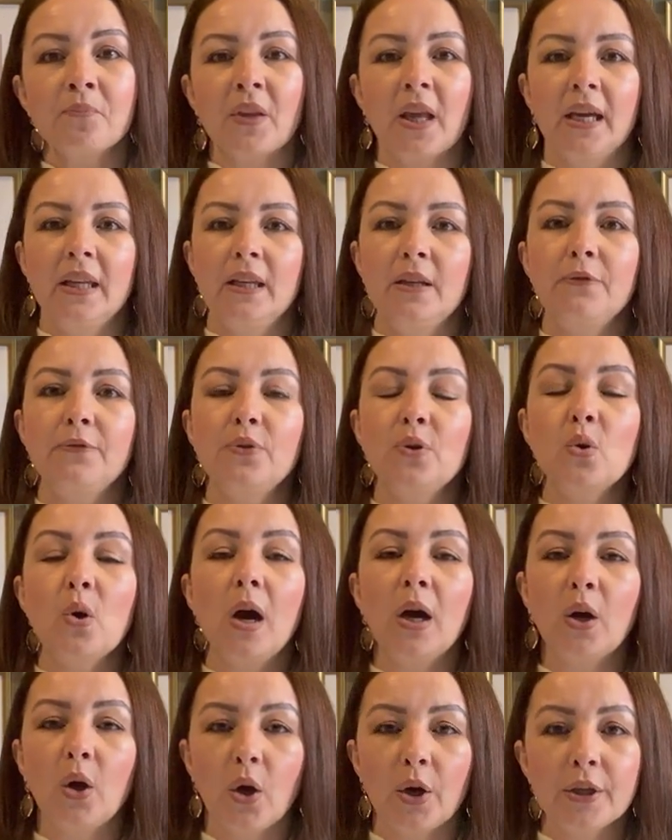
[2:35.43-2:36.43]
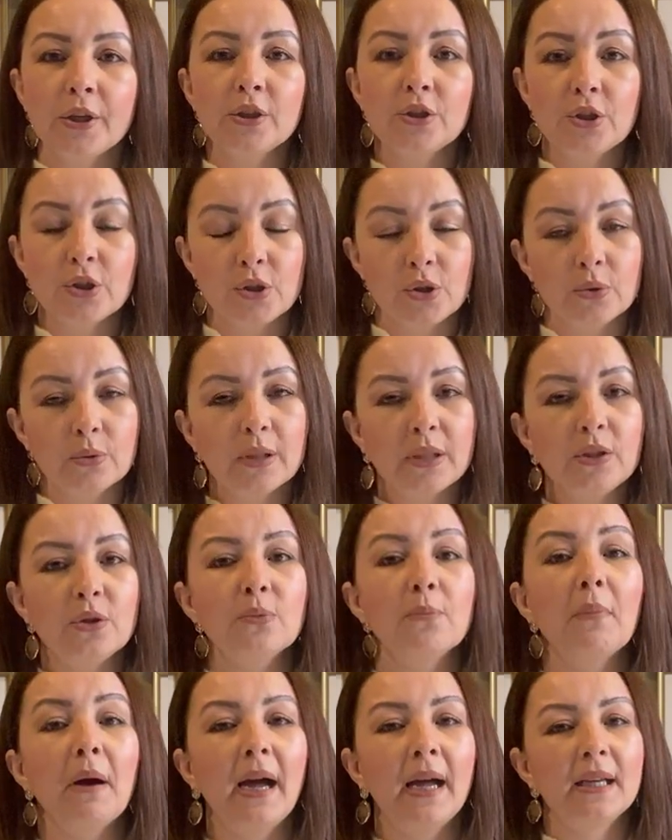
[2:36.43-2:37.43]
And if you are going to do it, you
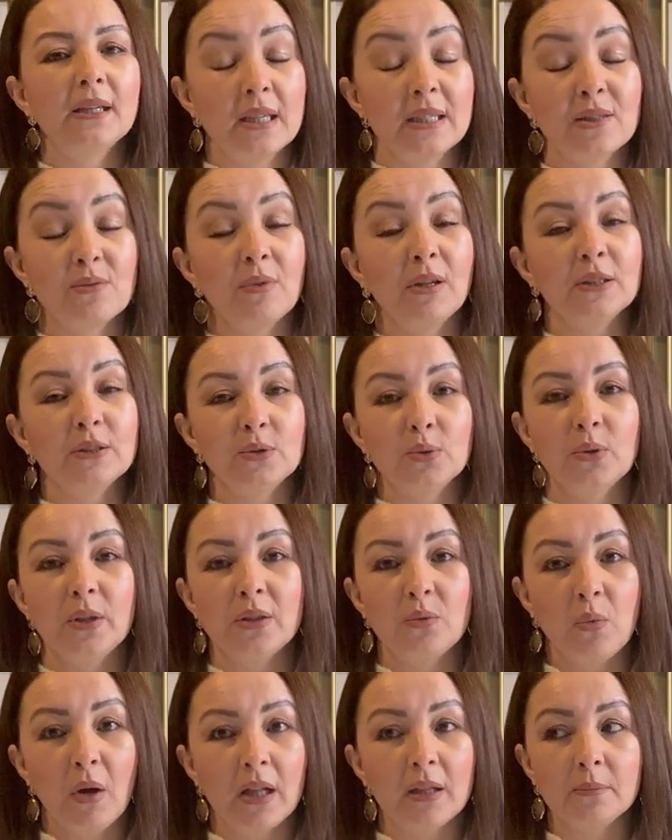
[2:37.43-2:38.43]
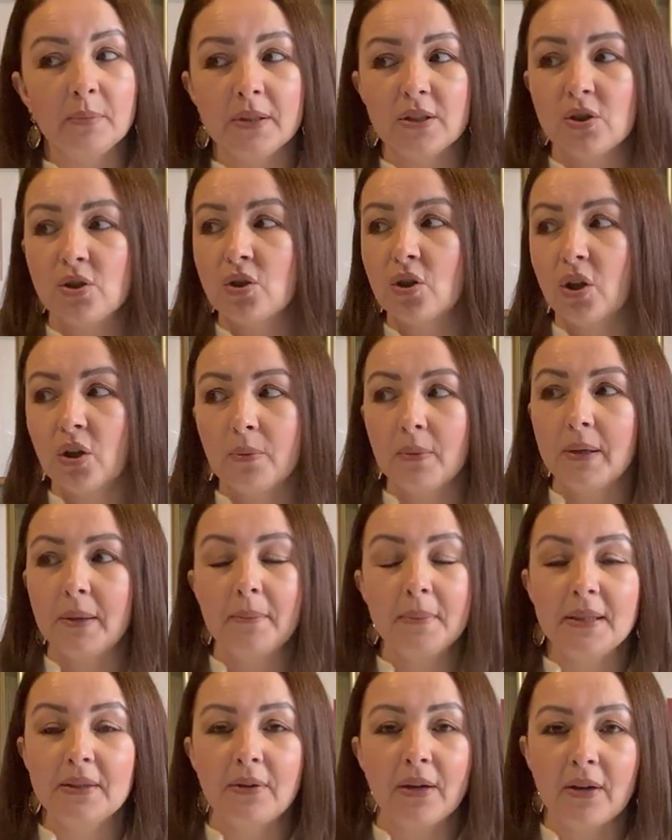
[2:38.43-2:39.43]
might as well do it well, because you don't want to
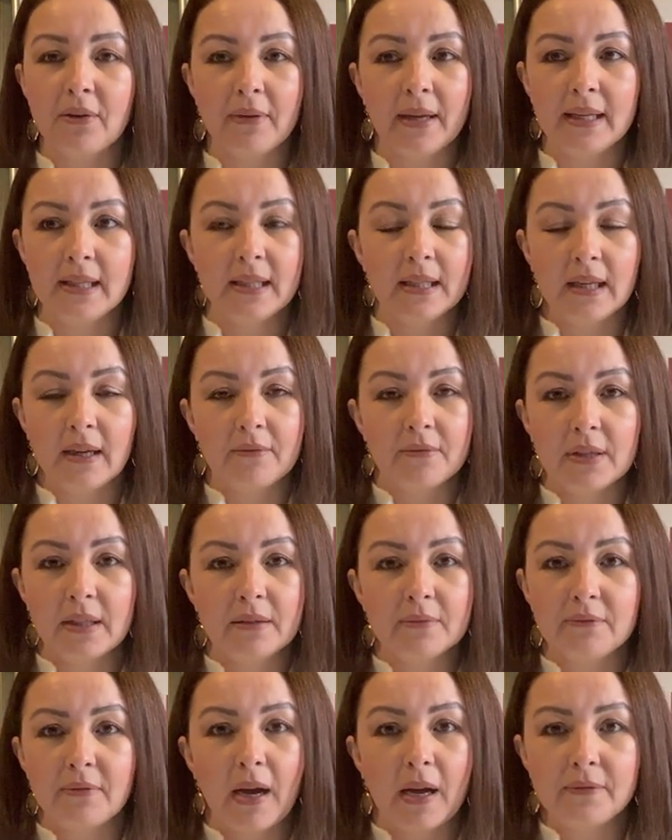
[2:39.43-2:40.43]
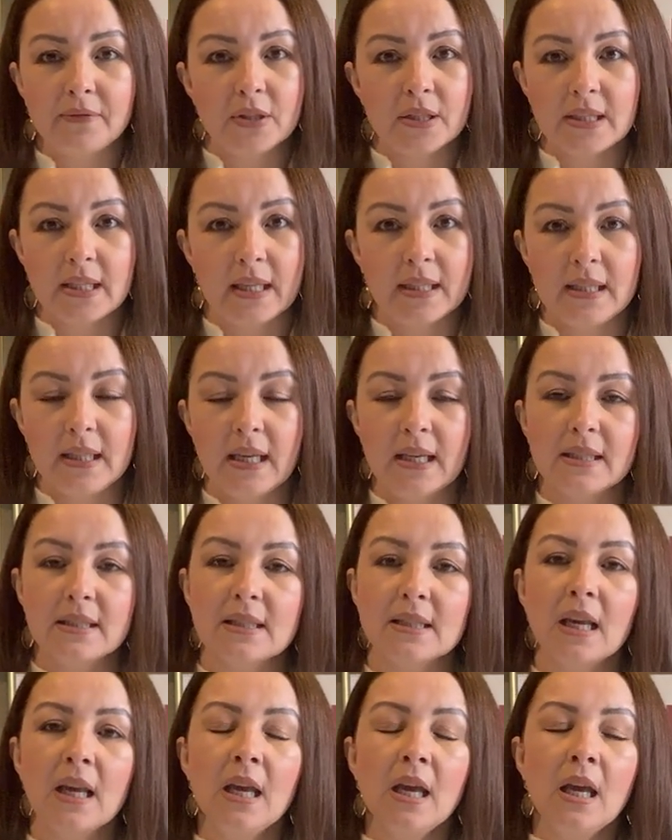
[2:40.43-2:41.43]
be renovating every 5 to 10 years.